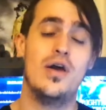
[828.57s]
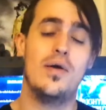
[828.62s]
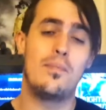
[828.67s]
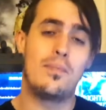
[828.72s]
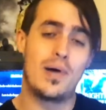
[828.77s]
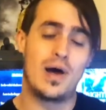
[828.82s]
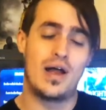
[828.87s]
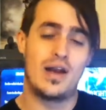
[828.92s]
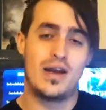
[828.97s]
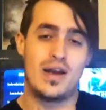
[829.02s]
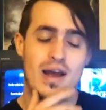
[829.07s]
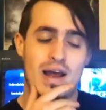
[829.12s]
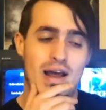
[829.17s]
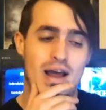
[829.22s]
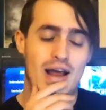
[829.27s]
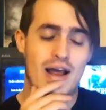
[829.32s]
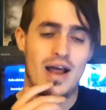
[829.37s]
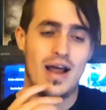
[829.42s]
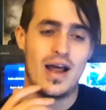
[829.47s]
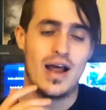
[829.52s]
But
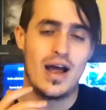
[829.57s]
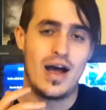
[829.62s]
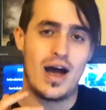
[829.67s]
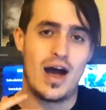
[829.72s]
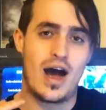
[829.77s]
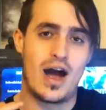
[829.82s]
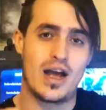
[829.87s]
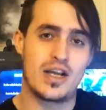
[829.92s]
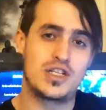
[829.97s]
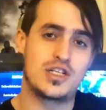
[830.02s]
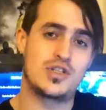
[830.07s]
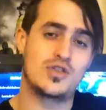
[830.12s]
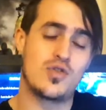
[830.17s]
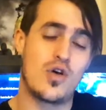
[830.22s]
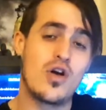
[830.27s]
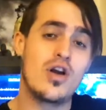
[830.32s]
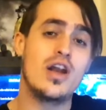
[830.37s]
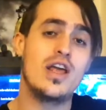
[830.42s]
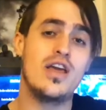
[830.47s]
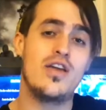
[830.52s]
I
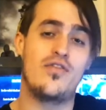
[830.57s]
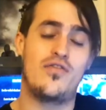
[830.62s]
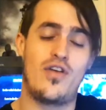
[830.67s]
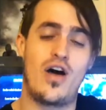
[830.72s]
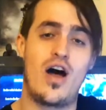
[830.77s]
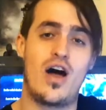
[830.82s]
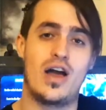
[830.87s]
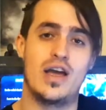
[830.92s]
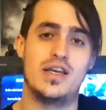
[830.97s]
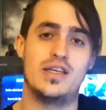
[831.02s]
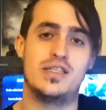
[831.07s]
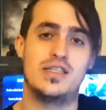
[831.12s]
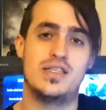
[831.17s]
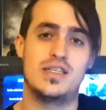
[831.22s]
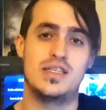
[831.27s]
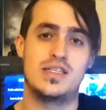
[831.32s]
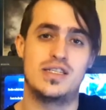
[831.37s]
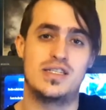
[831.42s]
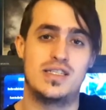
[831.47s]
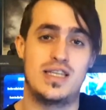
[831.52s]
strongly advise
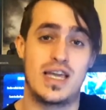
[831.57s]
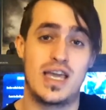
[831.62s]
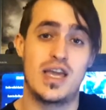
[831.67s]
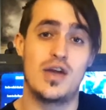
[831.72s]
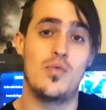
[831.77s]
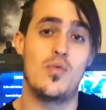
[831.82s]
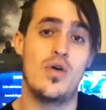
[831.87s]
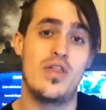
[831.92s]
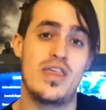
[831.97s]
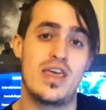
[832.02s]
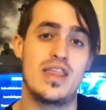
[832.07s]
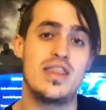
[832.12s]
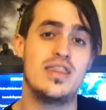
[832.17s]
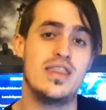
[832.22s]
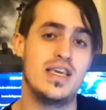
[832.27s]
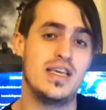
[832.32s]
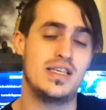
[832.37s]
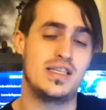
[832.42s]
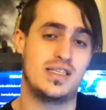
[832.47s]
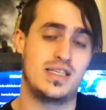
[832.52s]
sticking within
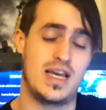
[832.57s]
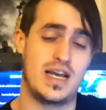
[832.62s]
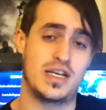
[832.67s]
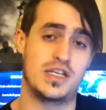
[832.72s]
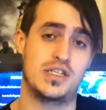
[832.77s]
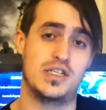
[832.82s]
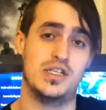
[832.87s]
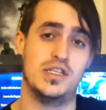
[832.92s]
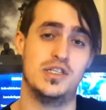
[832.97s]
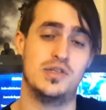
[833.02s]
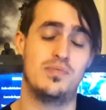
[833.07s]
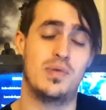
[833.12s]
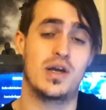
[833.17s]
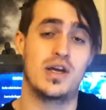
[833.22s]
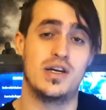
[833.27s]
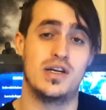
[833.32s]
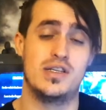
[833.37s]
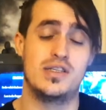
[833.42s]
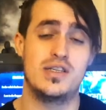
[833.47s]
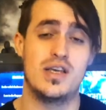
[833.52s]
these sections
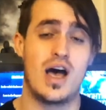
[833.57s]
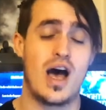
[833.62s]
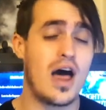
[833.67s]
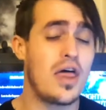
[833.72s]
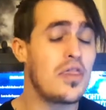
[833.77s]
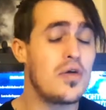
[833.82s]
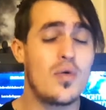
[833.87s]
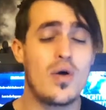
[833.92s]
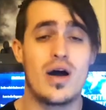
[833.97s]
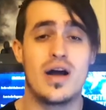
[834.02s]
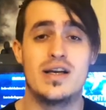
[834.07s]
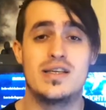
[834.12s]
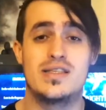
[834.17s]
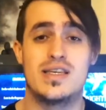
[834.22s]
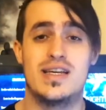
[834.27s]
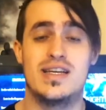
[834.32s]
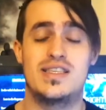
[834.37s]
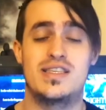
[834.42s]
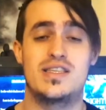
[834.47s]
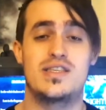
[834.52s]
because otherwise
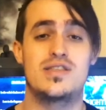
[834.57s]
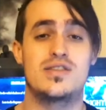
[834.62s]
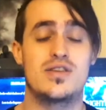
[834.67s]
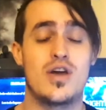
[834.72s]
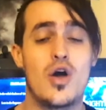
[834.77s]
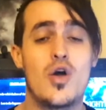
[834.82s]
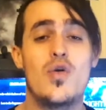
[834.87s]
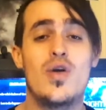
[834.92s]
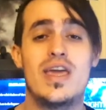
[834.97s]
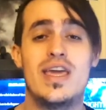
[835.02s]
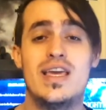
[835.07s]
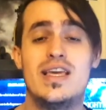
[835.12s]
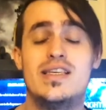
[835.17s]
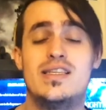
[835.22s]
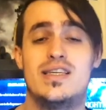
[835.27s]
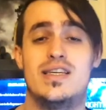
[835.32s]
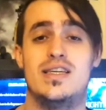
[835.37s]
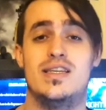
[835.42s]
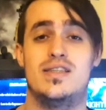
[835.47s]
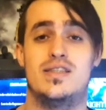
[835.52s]
it's so
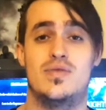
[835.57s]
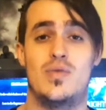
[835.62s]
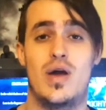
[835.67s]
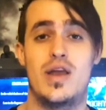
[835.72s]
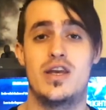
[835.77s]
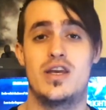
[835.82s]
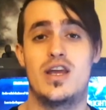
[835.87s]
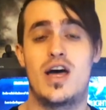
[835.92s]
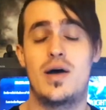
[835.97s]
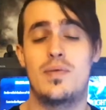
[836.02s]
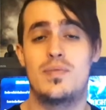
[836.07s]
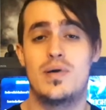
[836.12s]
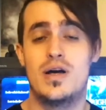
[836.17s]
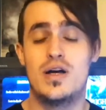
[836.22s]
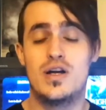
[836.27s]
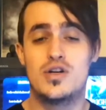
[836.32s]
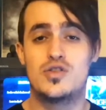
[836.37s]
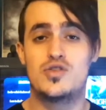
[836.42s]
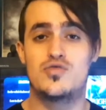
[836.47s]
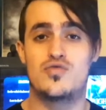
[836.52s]
easy to end up
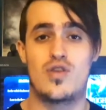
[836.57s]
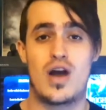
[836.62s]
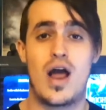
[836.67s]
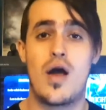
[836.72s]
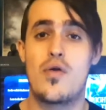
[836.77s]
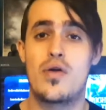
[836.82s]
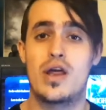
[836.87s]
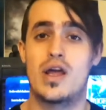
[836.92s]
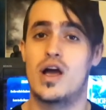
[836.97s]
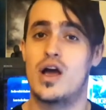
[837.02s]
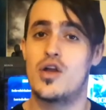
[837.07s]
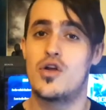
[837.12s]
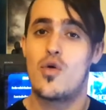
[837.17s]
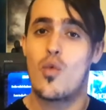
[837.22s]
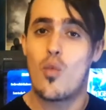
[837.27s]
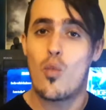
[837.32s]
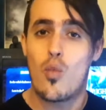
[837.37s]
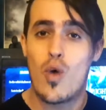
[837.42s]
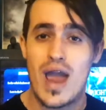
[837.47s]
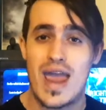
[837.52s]
drowning under
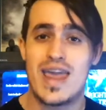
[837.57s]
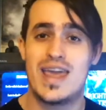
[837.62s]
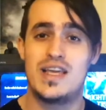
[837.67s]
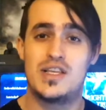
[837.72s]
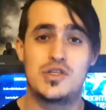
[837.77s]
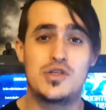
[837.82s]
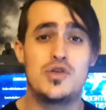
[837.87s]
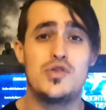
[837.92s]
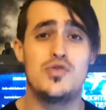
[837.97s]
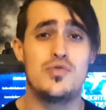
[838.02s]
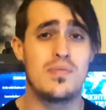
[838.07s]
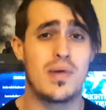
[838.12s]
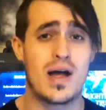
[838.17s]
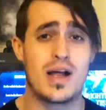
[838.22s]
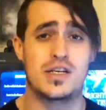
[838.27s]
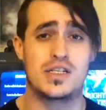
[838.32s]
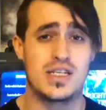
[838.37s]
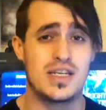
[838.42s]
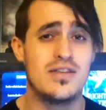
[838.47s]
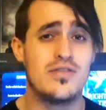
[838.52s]
way too
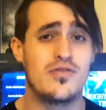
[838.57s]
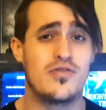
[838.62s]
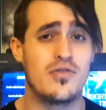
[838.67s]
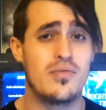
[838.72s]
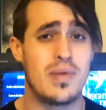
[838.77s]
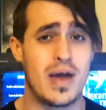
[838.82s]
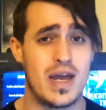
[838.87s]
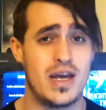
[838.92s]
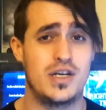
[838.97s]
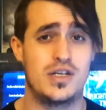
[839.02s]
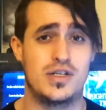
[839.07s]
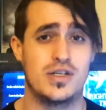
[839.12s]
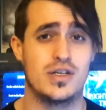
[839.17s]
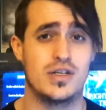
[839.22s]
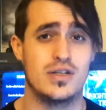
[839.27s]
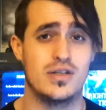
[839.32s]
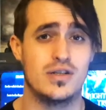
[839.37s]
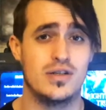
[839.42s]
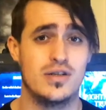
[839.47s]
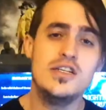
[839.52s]
much
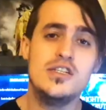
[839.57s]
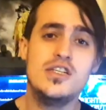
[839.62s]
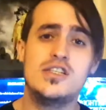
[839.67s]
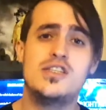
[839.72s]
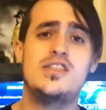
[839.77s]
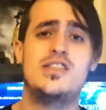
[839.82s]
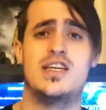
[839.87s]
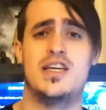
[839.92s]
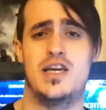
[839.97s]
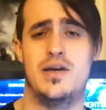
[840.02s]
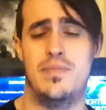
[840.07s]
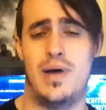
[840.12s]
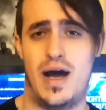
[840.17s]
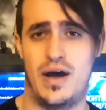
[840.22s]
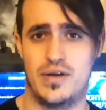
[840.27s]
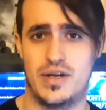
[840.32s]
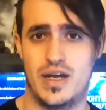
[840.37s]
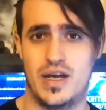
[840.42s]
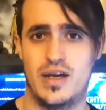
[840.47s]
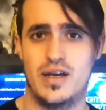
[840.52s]
information. Just think
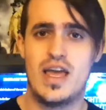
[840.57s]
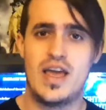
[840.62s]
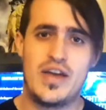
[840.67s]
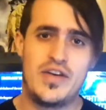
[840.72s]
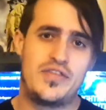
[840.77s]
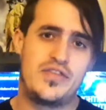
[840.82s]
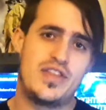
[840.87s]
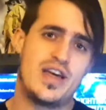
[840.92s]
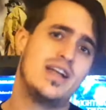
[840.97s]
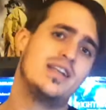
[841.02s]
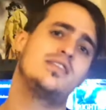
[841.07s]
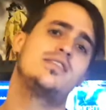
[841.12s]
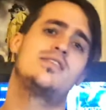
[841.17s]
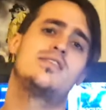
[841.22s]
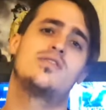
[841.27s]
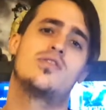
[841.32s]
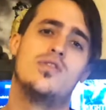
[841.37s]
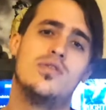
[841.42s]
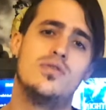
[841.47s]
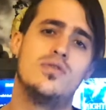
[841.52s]
about it. If that
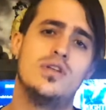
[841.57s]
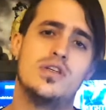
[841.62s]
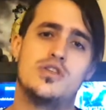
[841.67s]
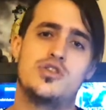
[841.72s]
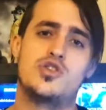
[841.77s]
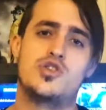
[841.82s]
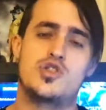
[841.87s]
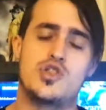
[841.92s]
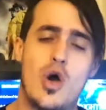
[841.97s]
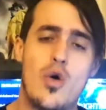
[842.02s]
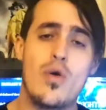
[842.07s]
school is so